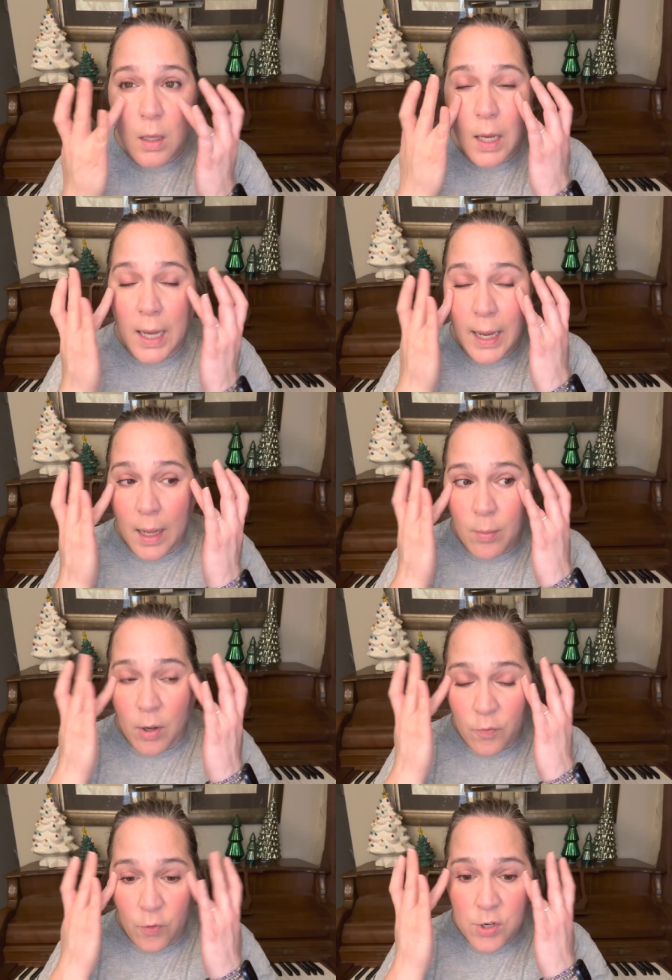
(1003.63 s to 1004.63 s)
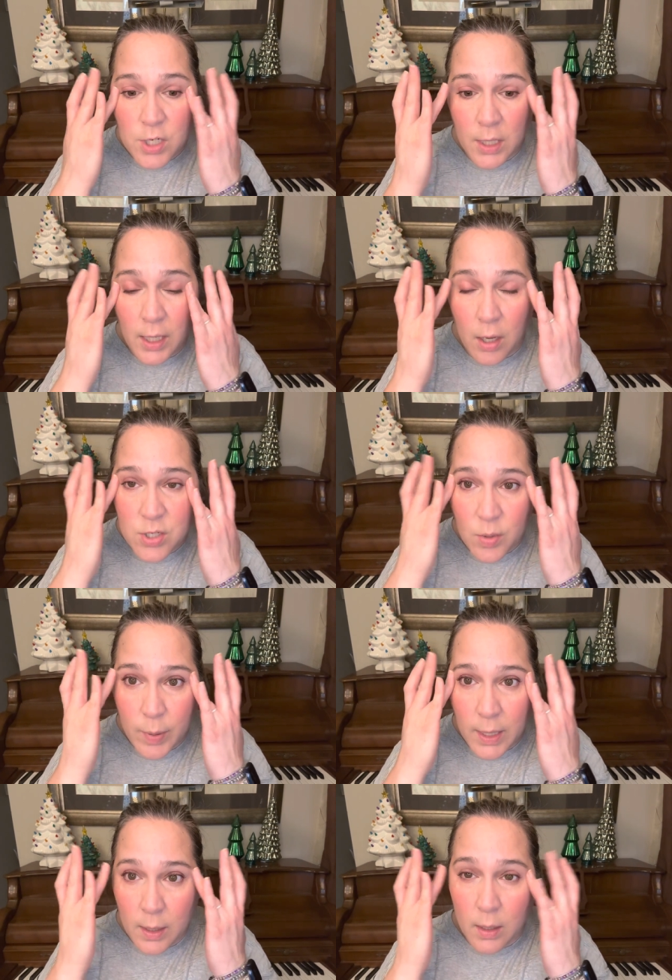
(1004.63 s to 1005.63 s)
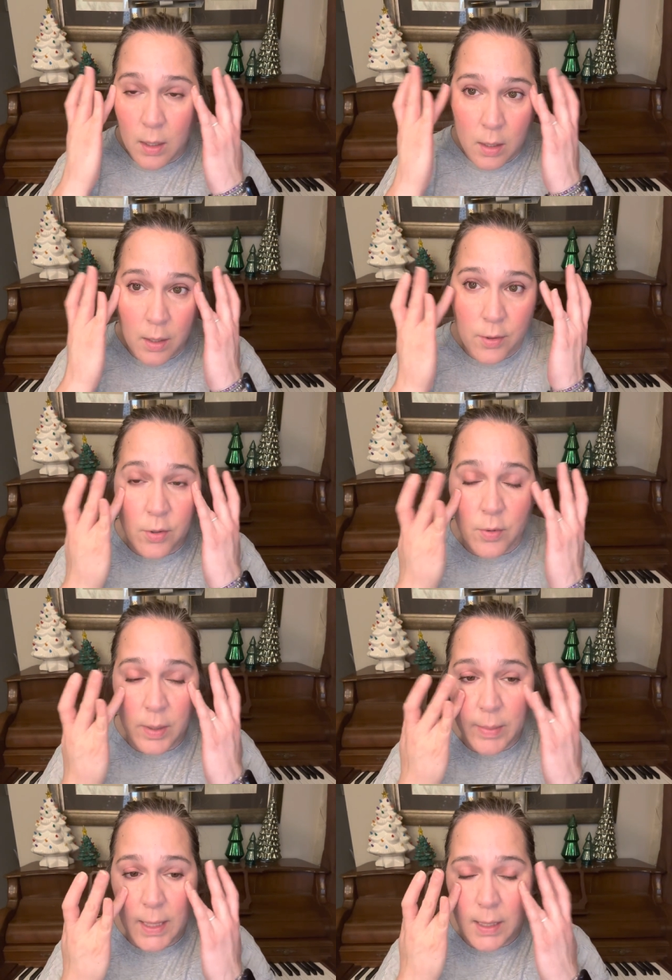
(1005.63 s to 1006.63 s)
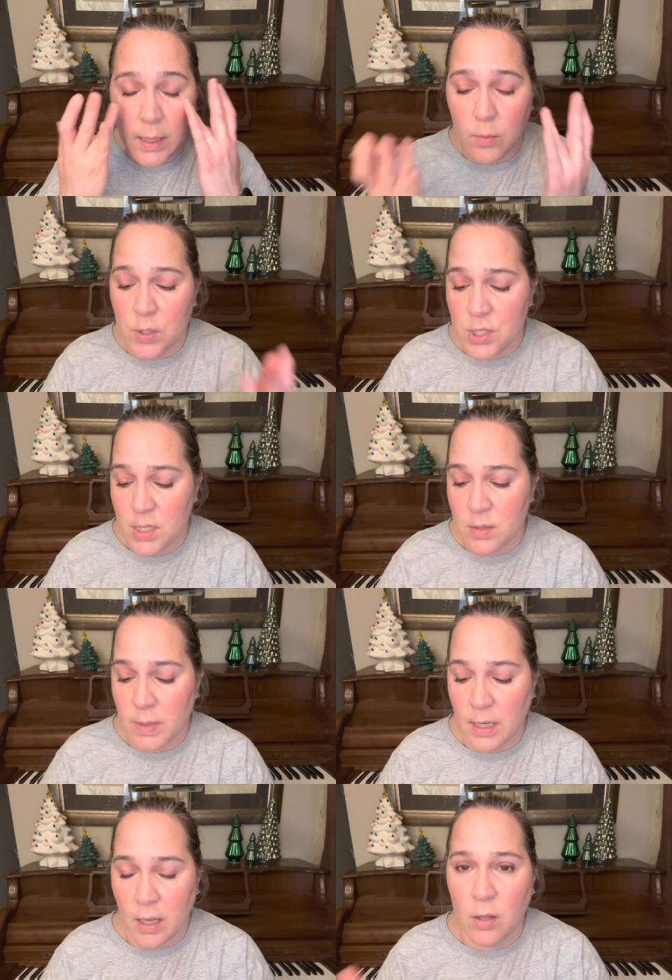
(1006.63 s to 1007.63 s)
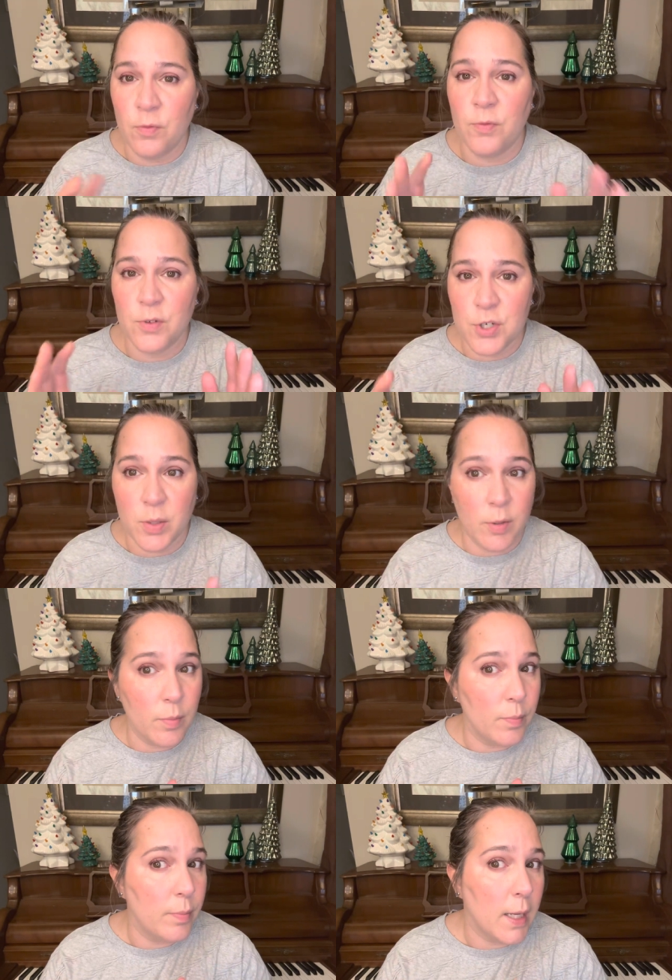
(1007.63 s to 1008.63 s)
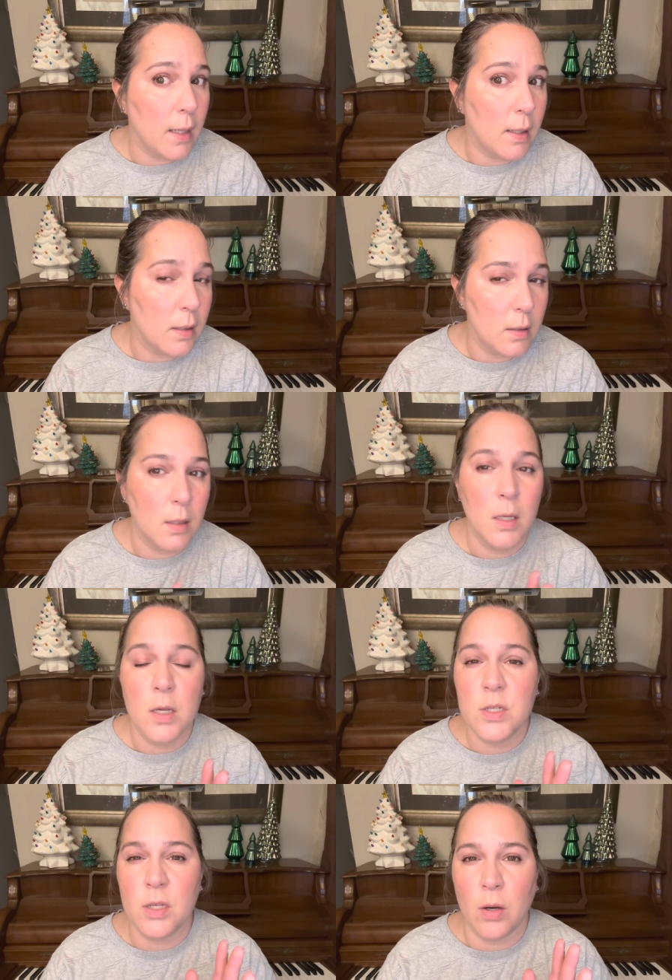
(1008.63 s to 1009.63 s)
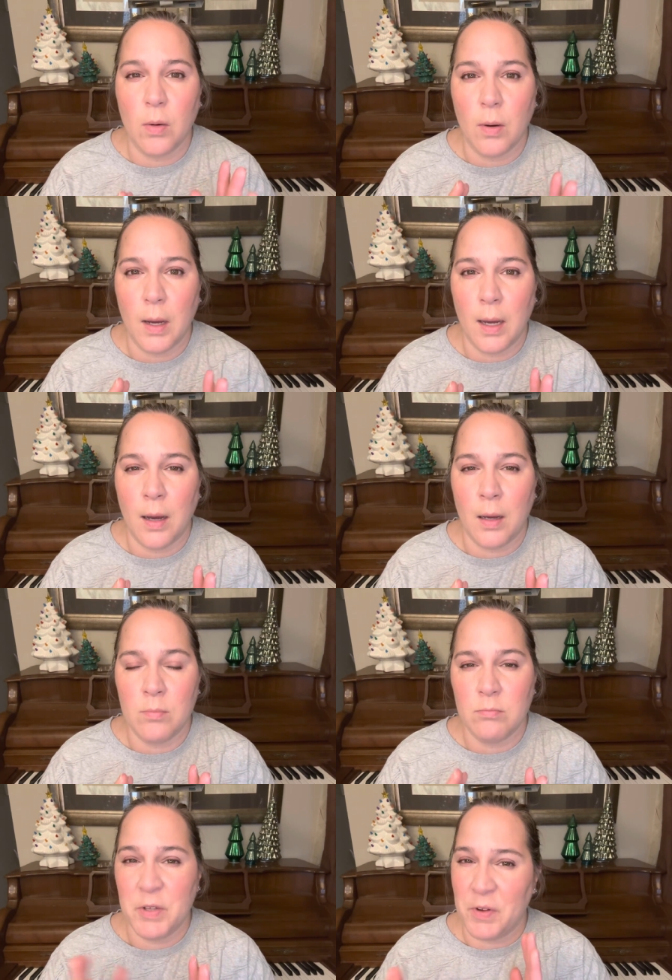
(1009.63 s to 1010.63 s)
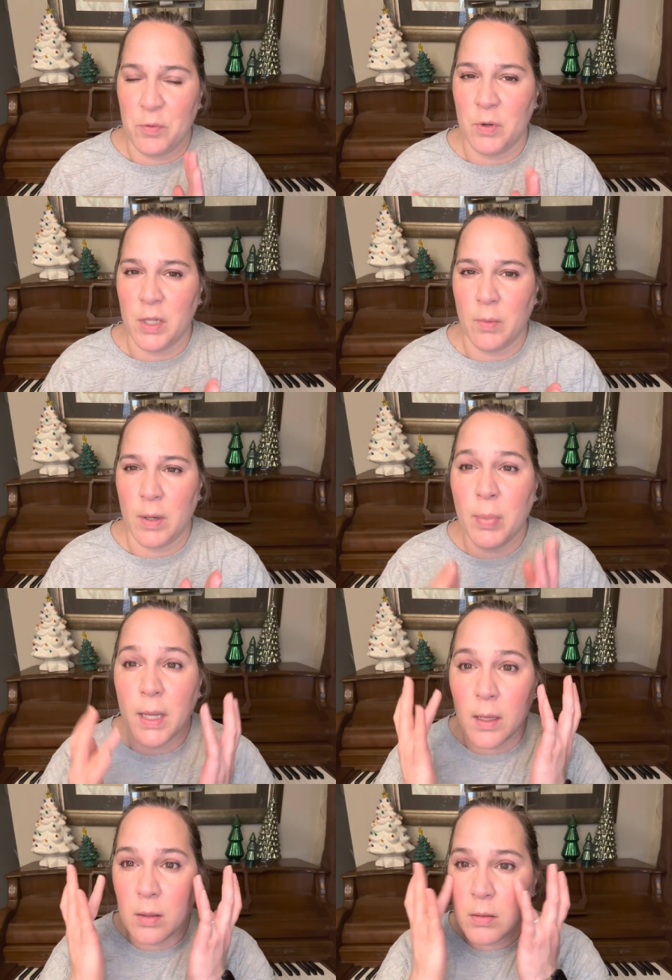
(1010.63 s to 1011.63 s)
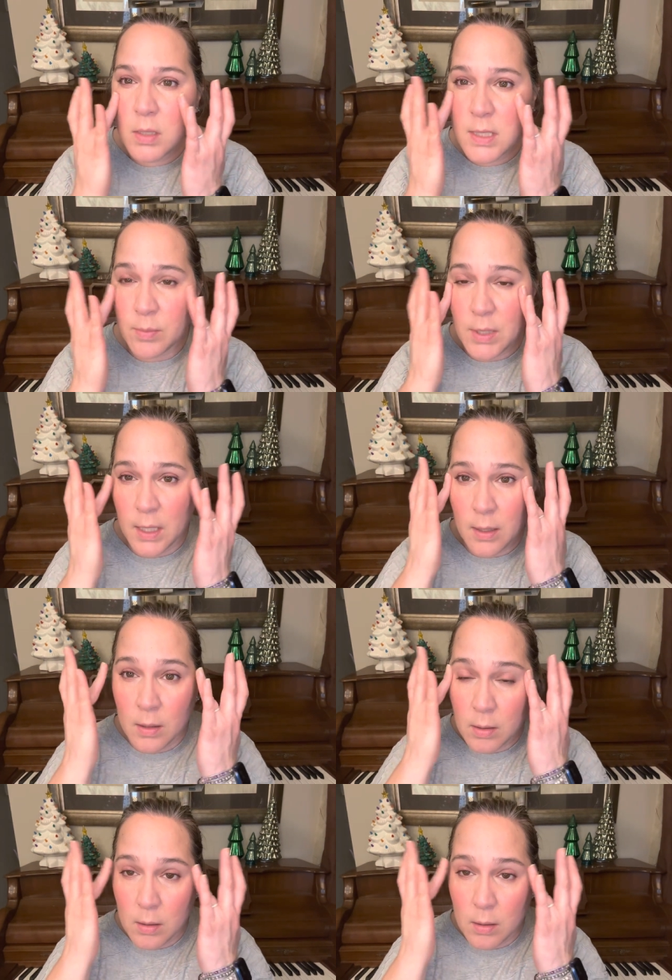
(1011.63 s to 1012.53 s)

I am unfortunately also panning another cream highlight, which is my e l f shimmer palette. So um, if I really want to pan something,